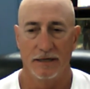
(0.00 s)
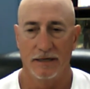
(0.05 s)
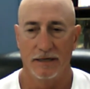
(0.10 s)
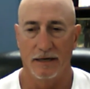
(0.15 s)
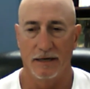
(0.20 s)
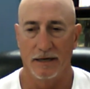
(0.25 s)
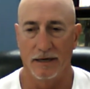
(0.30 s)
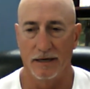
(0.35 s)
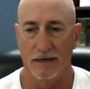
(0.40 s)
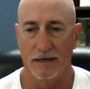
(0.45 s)

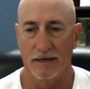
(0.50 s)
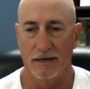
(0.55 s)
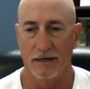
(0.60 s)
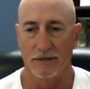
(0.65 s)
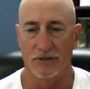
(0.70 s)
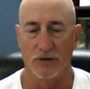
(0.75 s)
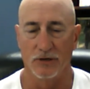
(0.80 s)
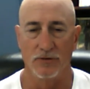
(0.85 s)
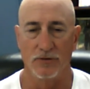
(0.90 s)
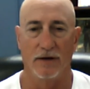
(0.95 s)
2
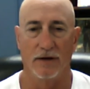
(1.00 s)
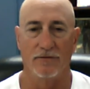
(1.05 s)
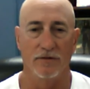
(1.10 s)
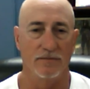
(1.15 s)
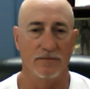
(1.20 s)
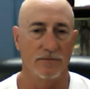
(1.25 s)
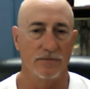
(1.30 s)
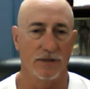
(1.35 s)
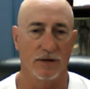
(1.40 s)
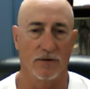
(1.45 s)
of
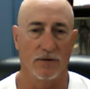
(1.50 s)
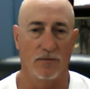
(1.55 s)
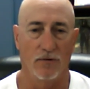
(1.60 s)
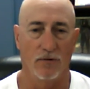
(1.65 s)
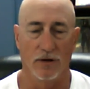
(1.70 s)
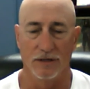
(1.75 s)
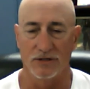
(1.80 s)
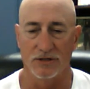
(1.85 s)
them, one